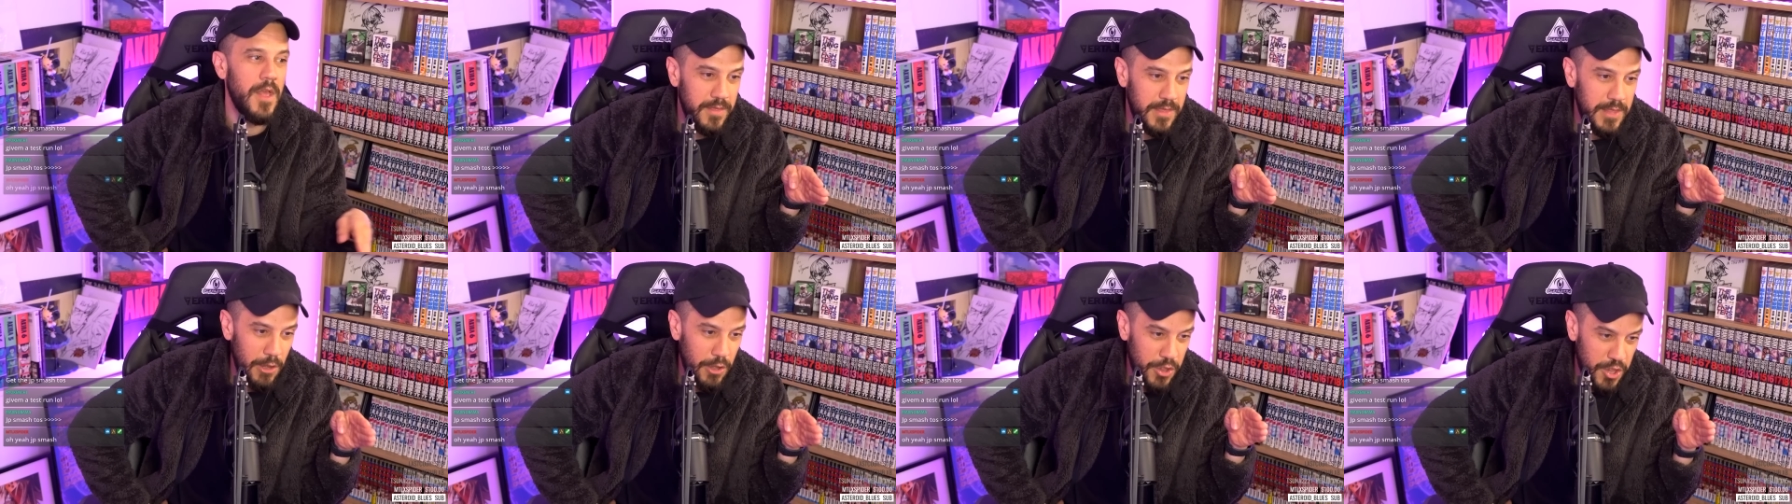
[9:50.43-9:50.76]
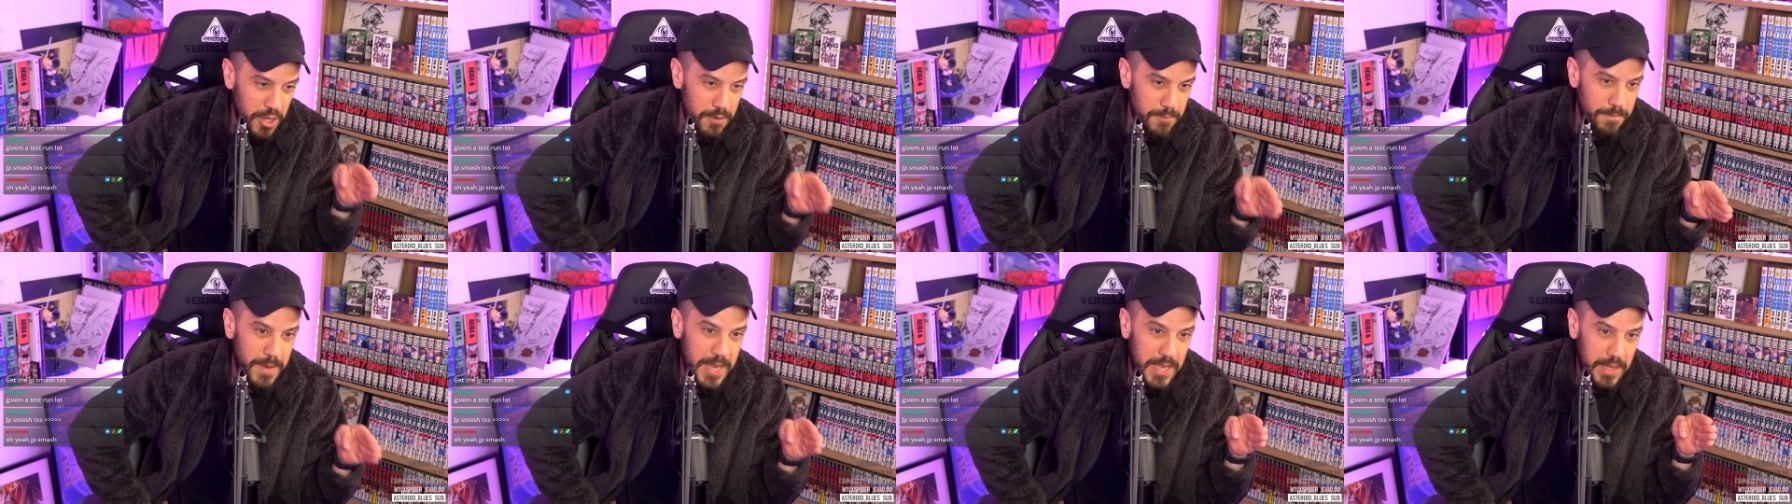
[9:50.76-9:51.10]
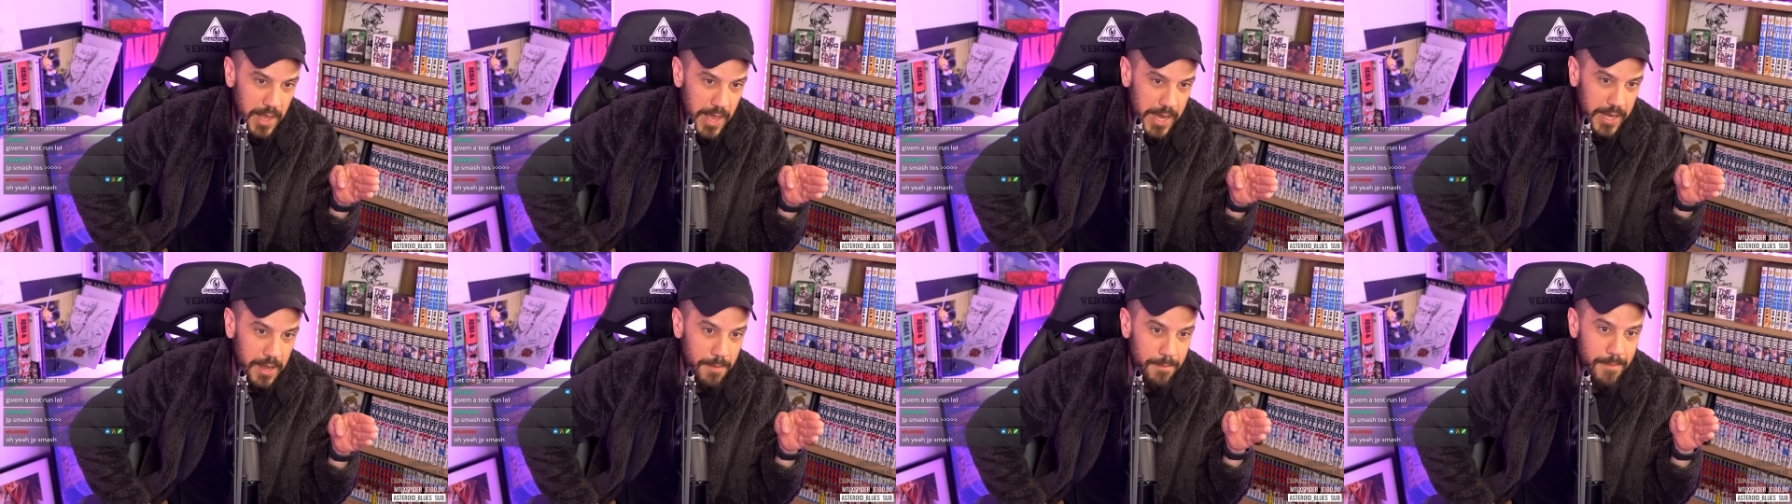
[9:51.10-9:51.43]
There should be
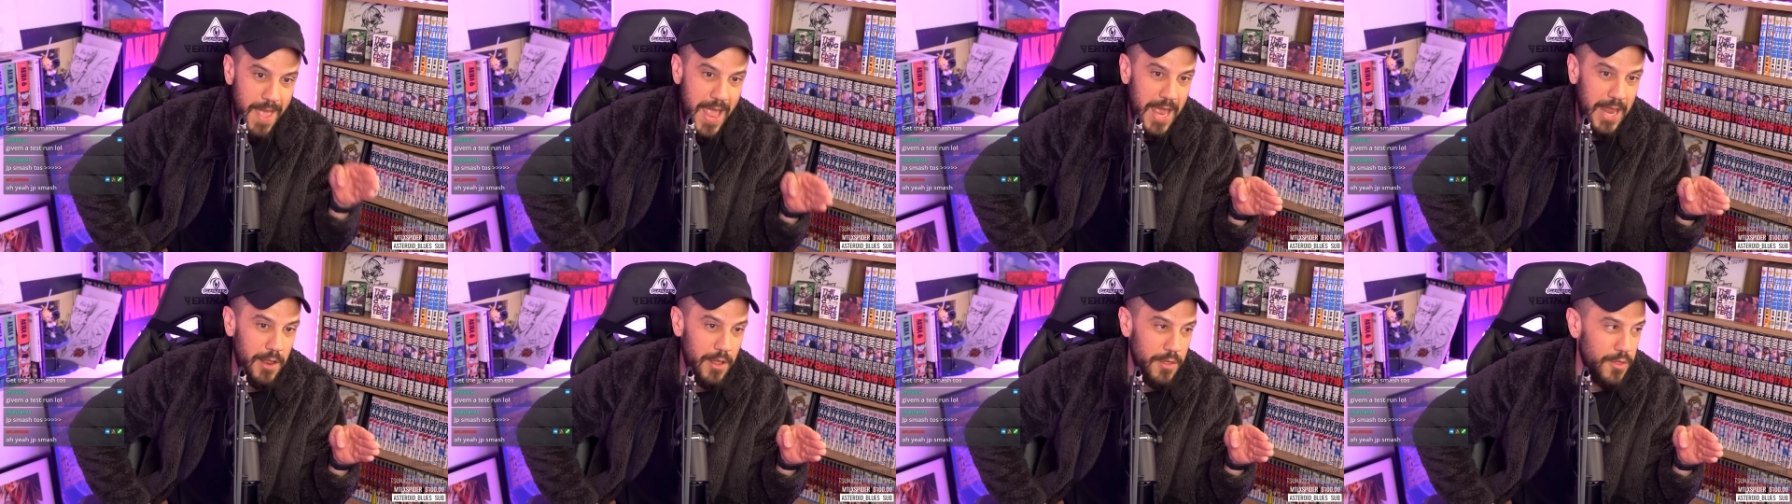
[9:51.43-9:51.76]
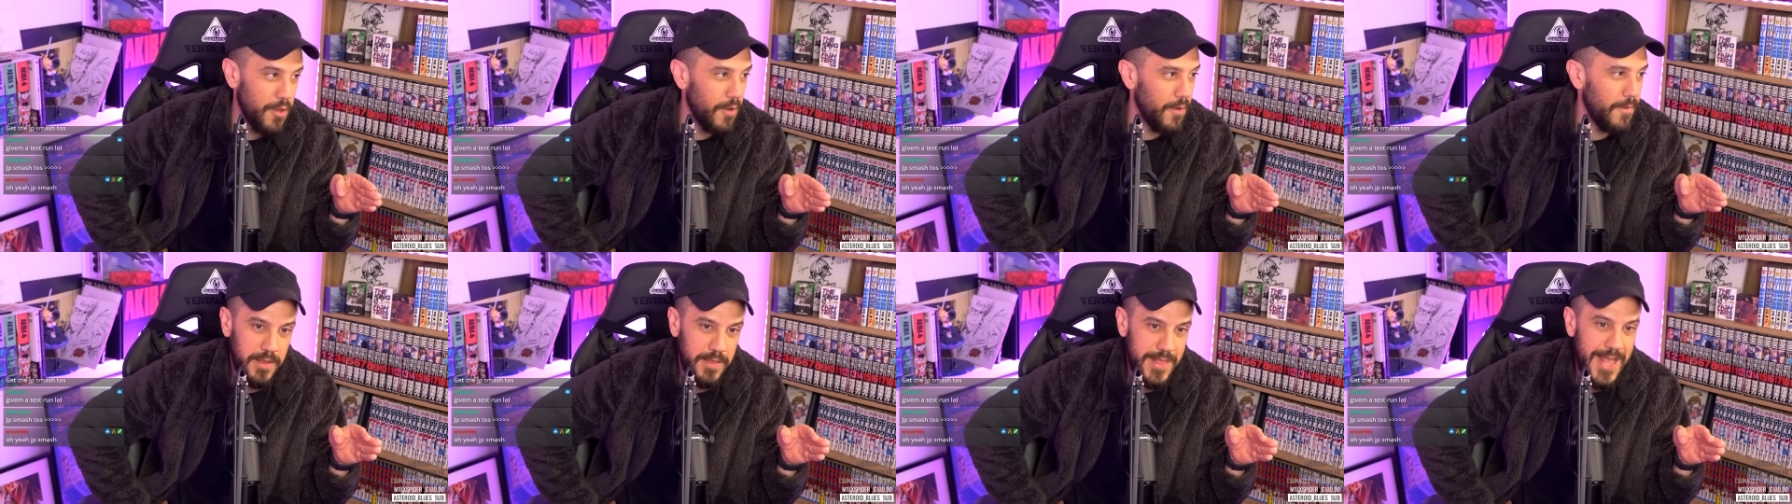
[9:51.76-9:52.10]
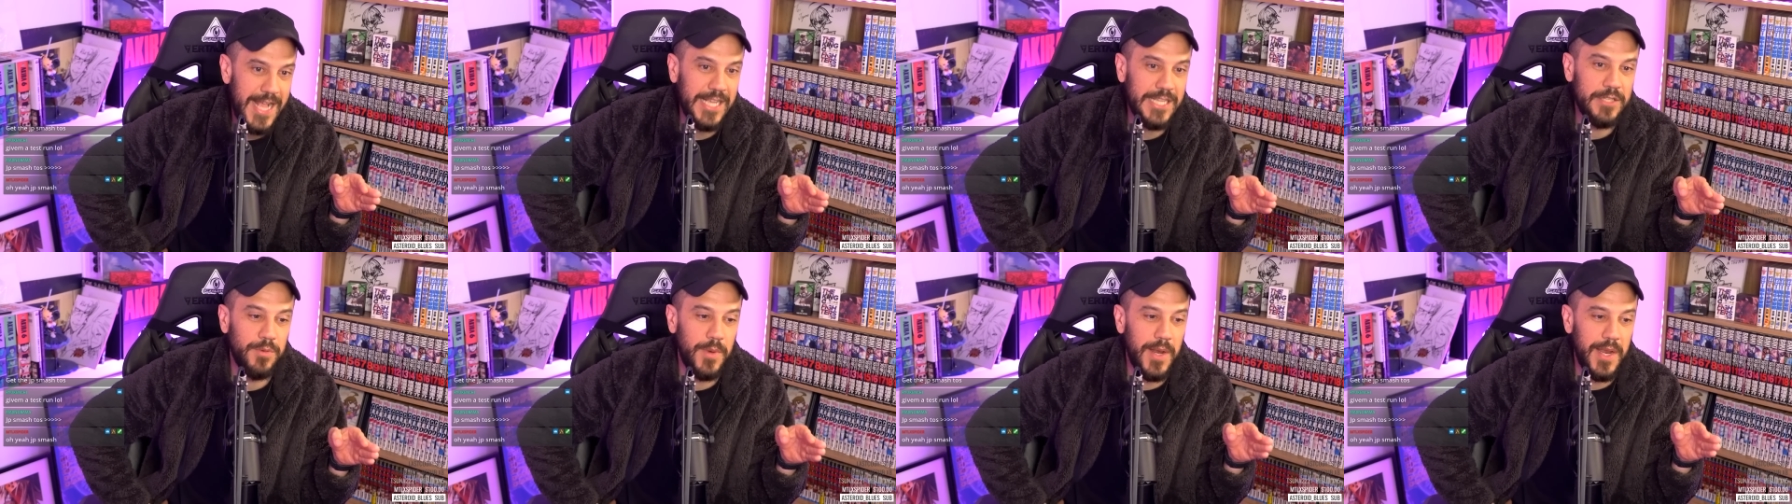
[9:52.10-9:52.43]
like a manager.
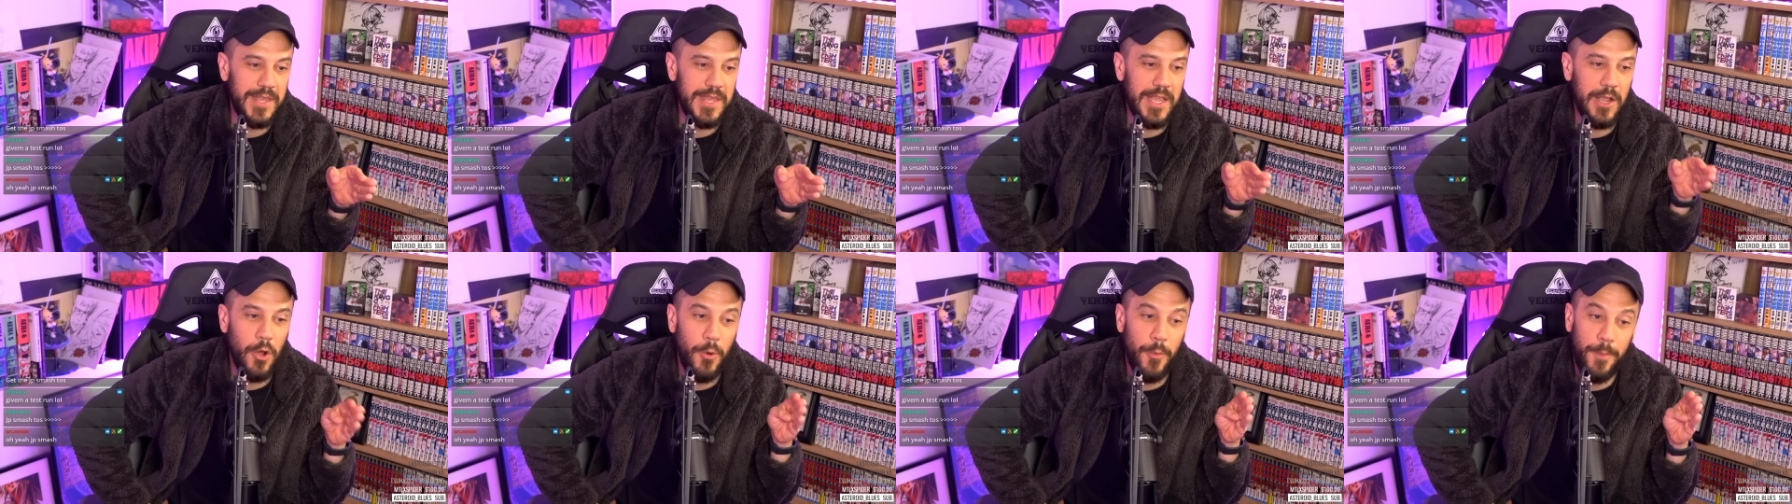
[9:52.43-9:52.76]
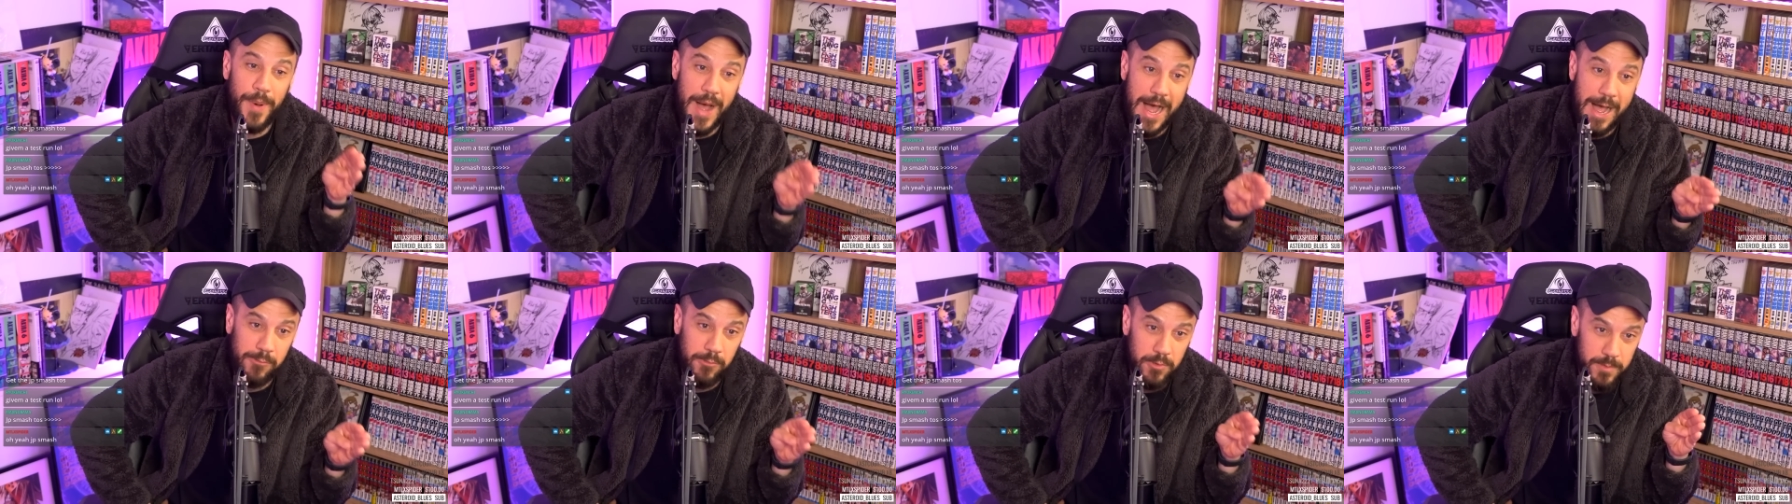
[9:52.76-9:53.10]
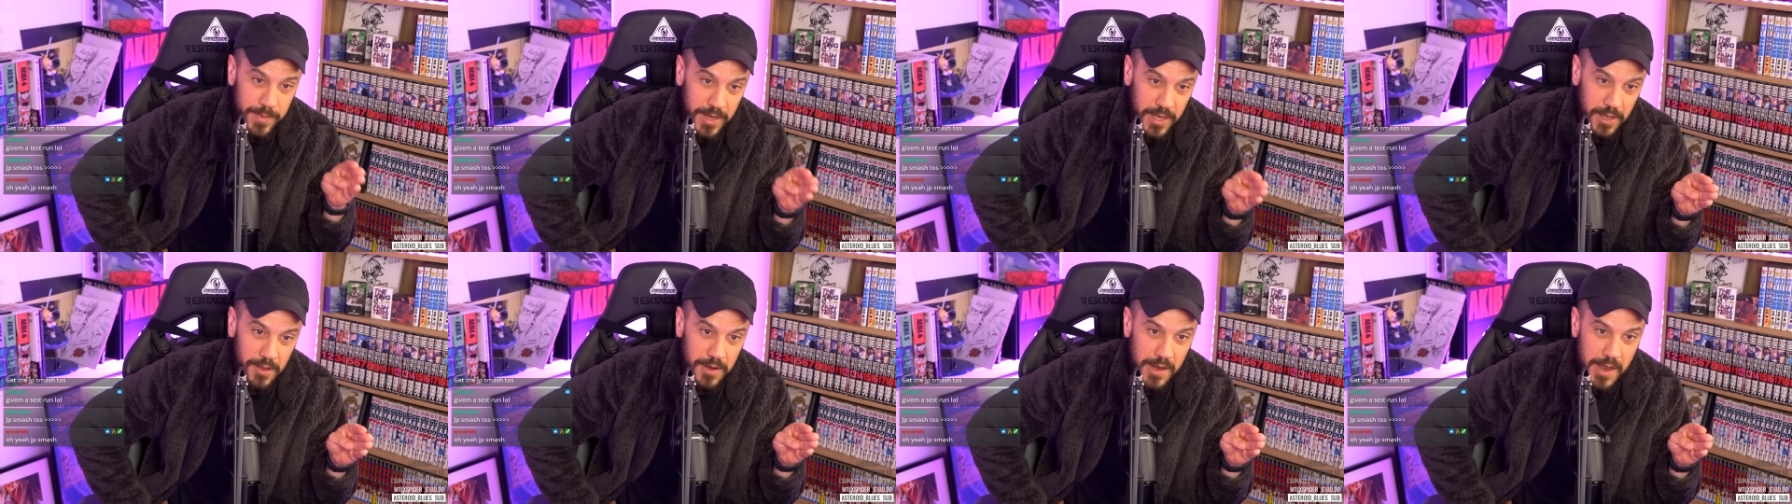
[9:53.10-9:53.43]
That's what I think Obama would
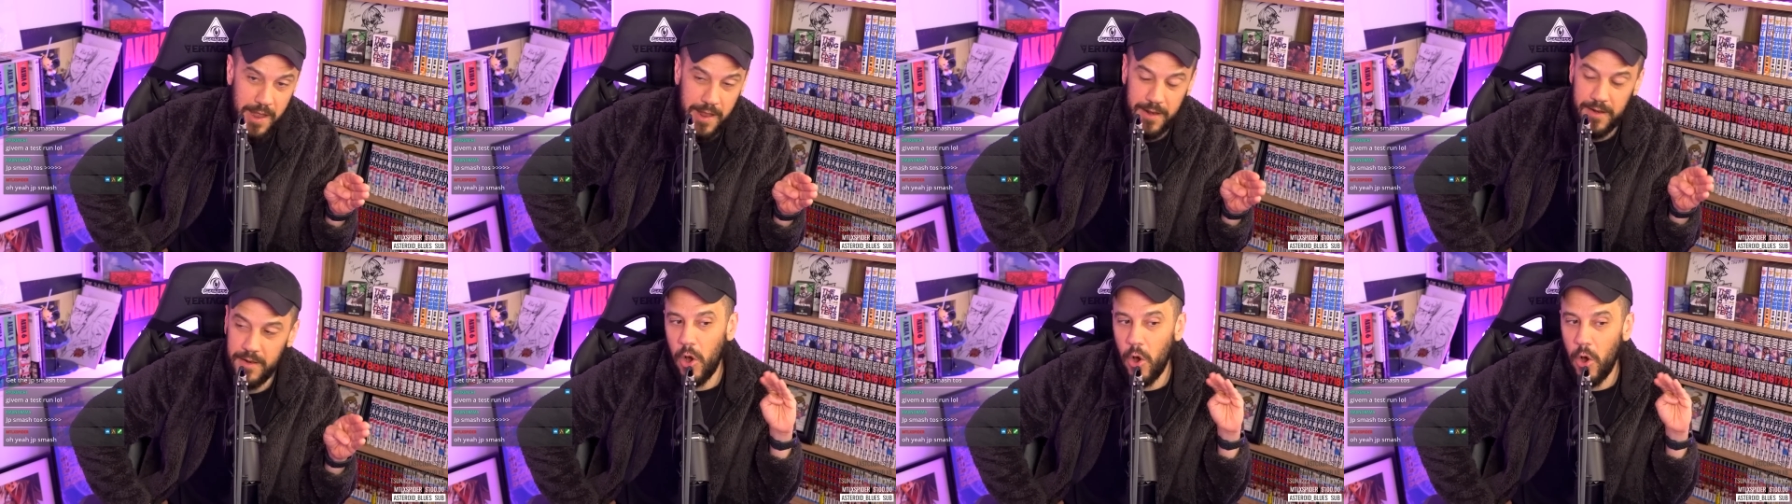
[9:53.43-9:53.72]
be good at.